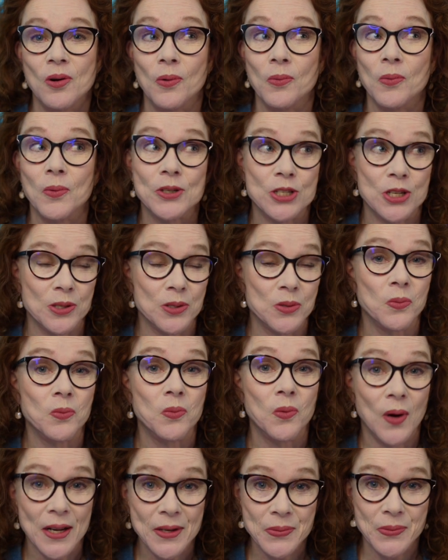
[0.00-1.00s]
which is
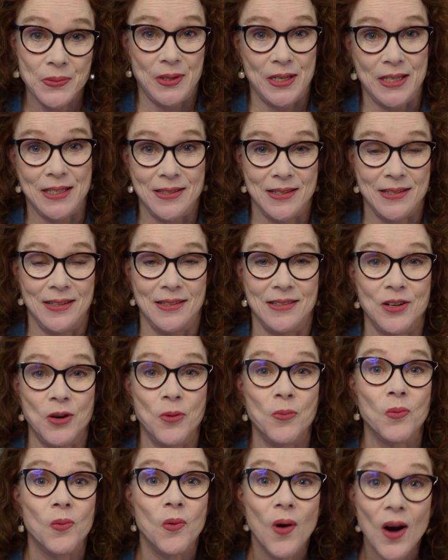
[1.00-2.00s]
one reason,
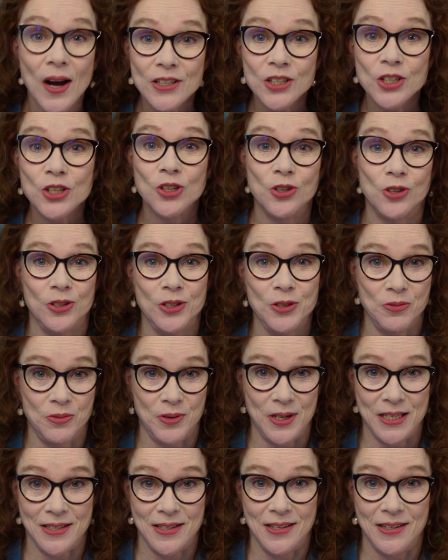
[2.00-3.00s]
one good
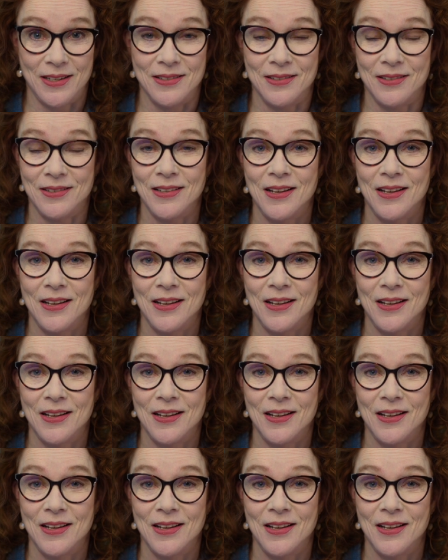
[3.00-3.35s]
reason